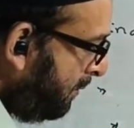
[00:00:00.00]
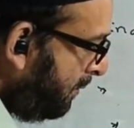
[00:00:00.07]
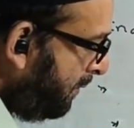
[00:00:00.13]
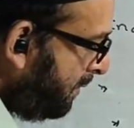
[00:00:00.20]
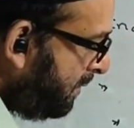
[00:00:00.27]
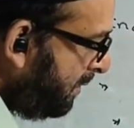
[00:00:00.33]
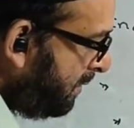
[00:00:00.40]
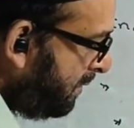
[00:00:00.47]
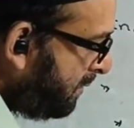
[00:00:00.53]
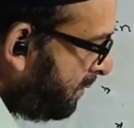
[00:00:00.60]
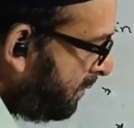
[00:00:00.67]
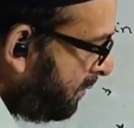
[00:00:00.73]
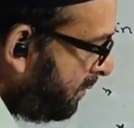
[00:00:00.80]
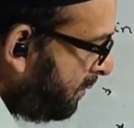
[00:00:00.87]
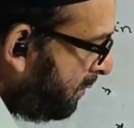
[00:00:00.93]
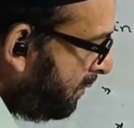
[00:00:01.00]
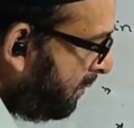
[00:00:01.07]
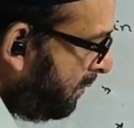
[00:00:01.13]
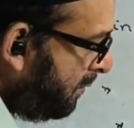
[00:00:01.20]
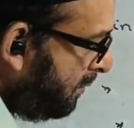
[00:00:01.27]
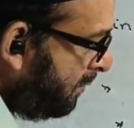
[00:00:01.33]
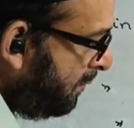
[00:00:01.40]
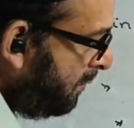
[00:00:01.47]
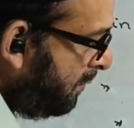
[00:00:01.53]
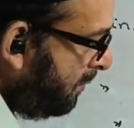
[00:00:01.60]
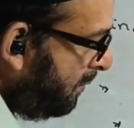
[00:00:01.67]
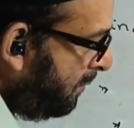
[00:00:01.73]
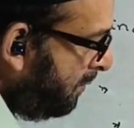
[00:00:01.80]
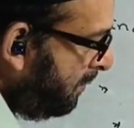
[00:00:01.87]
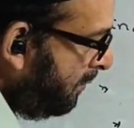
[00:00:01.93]
This is
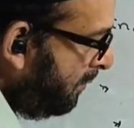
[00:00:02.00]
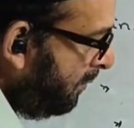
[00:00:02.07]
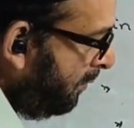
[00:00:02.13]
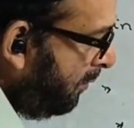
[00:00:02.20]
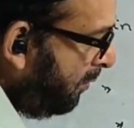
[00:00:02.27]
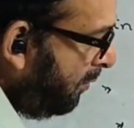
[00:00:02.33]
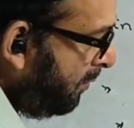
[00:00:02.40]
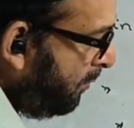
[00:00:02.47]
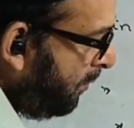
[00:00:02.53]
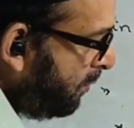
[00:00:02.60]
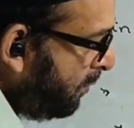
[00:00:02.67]
not